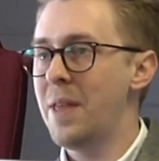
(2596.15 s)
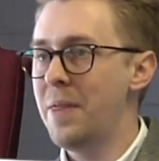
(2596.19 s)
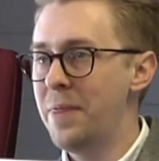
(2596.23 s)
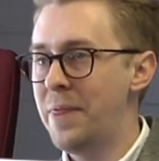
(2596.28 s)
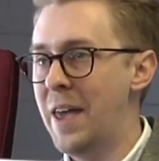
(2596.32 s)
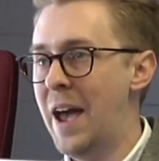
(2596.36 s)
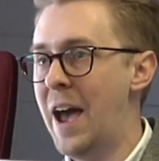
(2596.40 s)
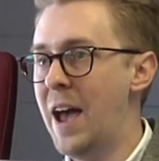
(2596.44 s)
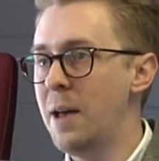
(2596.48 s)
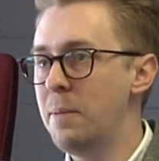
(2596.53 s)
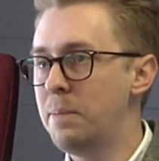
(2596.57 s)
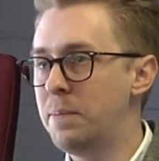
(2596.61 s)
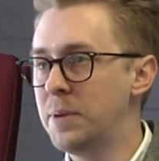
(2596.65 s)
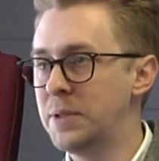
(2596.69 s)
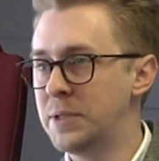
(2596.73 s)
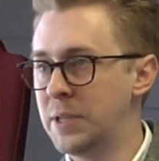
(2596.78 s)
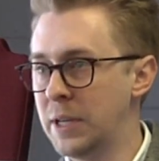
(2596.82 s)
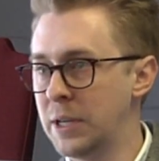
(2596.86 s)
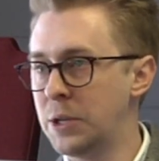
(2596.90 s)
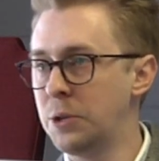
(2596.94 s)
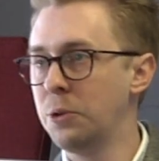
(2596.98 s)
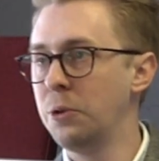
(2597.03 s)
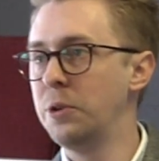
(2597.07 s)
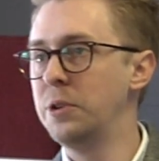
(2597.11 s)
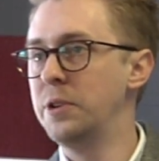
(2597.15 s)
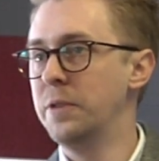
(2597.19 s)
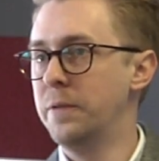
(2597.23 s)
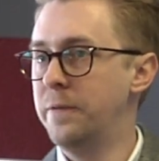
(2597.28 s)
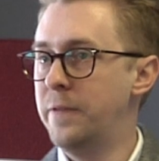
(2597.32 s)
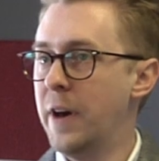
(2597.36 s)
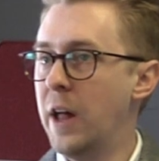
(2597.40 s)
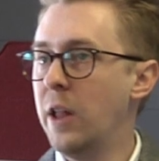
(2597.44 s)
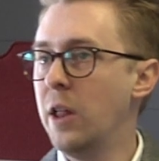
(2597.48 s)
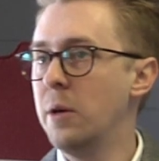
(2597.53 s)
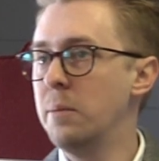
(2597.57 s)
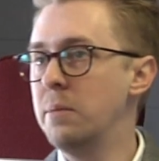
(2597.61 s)
That particular
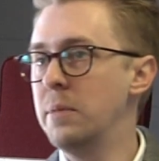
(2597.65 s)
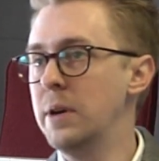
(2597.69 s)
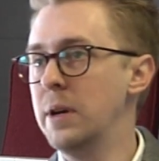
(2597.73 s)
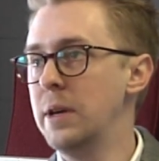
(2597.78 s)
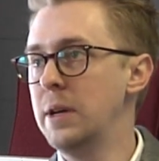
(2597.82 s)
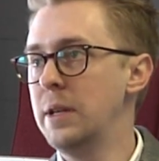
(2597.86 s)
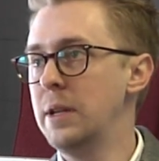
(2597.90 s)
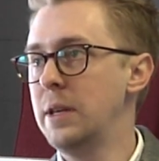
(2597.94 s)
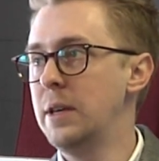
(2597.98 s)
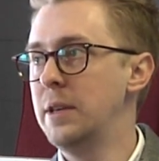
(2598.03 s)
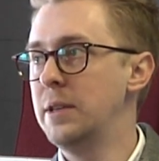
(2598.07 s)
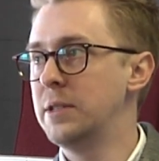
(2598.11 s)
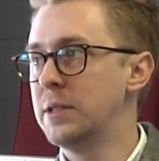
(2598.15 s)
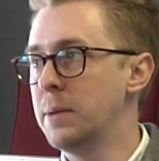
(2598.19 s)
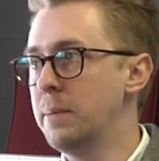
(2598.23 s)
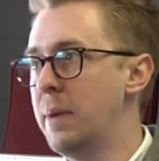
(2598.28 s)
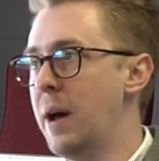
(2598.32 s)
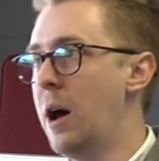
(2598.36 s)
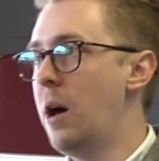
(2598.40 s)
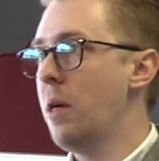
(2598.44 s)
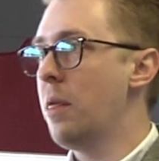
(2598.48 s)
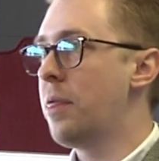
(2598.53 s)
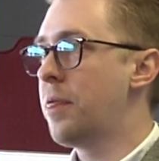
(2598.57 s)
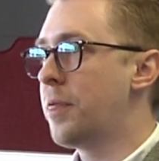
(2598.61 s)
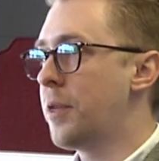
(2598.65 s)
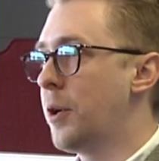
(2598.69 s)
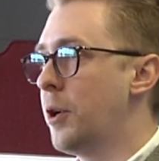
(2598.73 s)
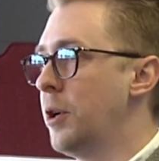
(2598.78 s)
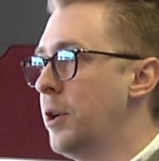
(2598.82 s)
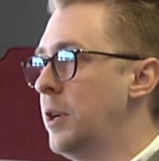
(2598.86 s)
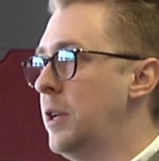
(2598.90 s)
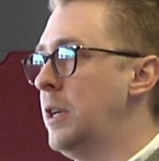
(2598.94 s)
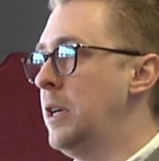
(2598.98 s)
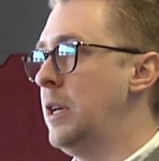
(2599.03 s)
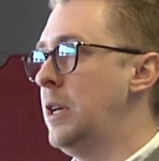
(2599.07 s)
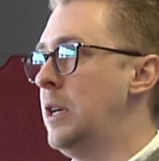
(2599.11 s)
development is about
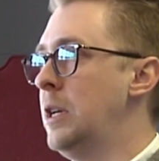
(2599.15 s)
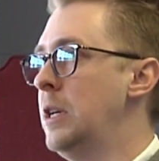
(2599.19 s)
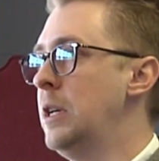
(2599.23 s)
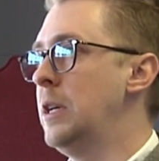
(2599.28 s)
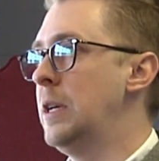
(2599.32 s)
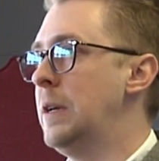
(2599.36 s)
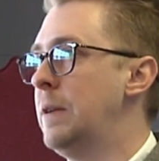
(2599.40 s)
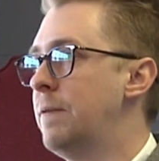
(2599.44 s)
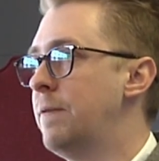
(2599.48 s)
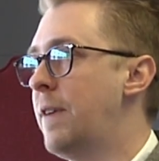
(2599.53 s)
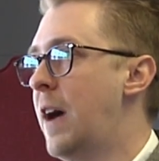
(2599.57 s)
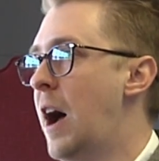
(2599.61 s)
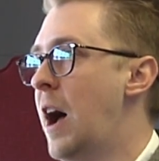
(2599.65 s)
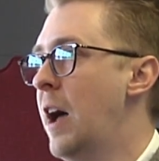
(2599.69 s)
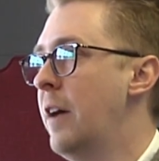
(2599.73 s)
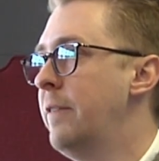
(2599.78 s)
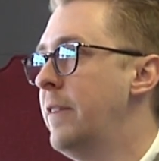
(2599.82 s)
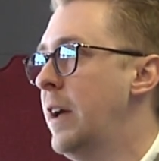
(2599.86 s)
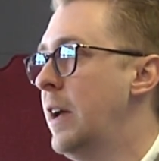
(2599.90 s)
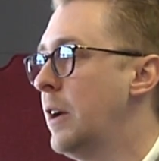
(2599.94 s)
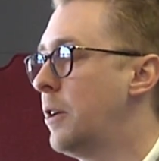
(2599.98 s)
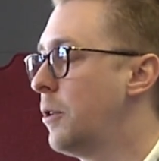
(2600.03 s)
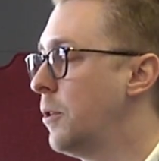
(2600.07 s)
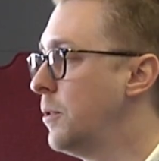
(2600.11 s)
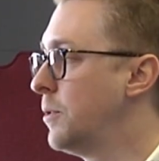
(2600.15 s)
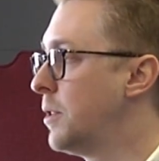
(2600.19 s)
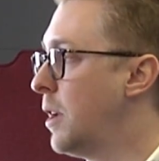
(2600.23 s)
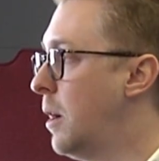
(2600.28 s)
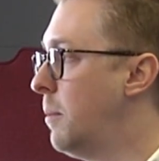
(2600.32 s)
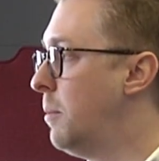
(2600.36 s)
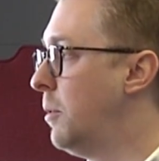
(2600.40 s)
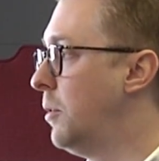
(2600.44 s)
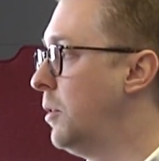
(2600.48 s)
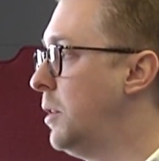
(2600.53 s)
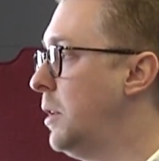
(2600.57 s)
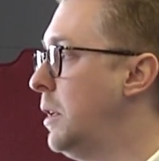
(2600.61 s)
35 acres, I
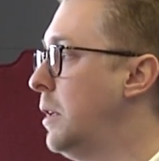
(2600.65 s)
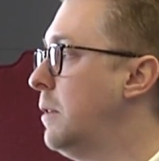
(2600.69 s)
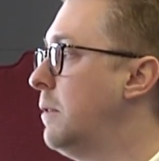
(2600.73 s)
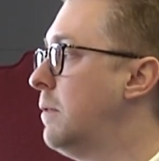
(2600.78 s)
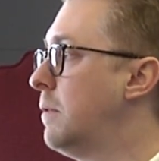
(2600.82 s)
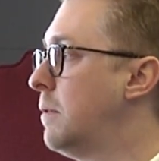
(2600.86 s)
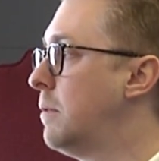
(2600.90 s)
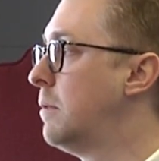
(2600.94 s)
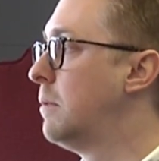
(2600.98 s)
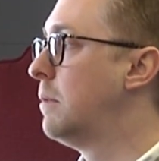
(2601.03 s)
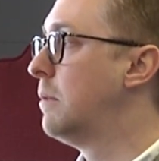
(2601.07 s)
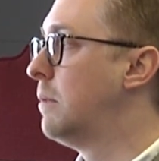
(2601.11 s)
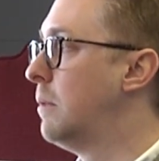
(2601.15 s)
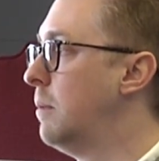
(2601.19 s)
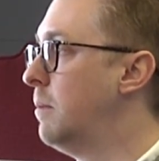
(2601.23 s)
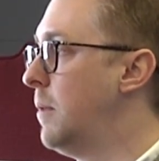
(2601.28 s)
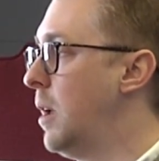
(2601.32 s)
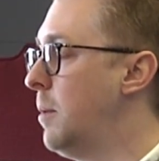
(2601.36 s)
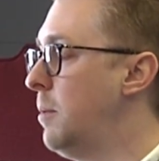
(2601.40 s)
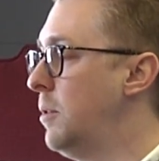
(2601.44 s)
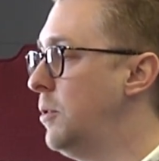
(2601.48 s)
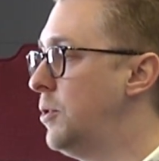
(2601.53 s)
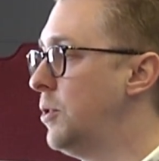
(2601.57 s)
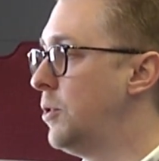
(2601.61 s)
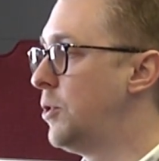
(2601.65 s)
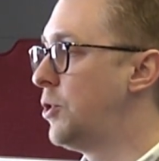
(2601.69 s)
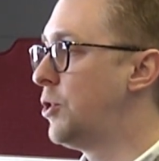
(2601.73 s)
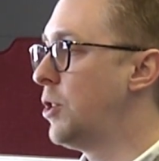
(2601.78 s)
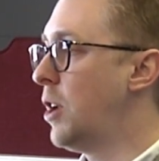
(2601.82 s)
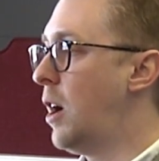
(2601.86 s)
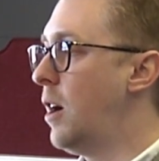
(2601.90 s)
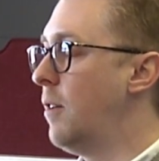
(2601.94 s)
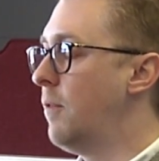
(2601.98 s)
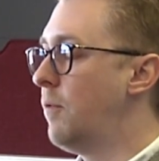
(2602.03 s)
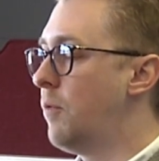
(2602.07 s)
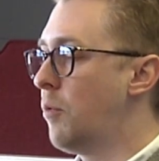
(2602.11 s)
believe, maybe just
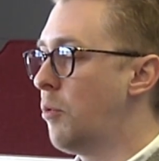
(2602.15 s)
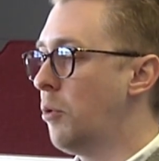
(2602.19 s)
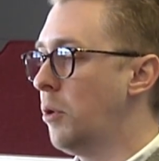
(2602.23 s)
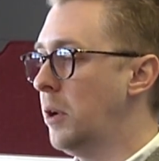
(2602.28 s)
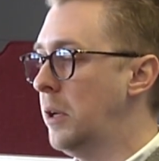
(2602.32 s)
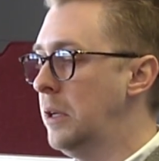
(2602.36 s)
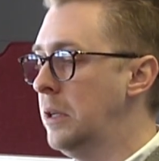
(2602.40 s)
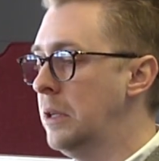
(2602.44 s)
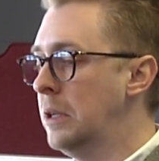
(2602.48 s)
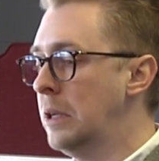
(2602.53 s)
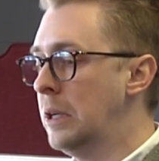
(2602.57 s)
shy of 40.